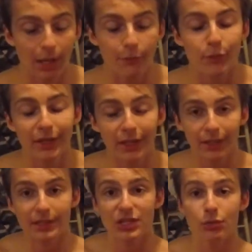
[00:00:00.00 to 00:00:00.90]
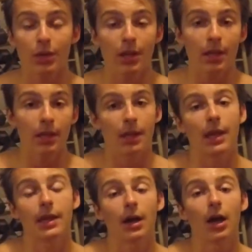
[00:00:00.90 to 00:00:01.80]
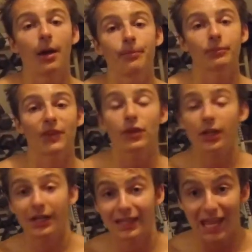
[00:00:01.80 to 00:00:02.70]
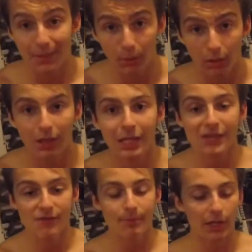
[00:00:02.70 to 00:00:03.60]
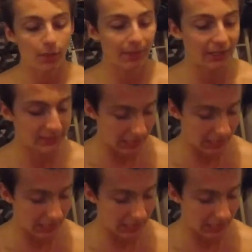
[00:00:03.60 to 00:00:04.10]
Now, if you can get into if you get on a cable, even better, because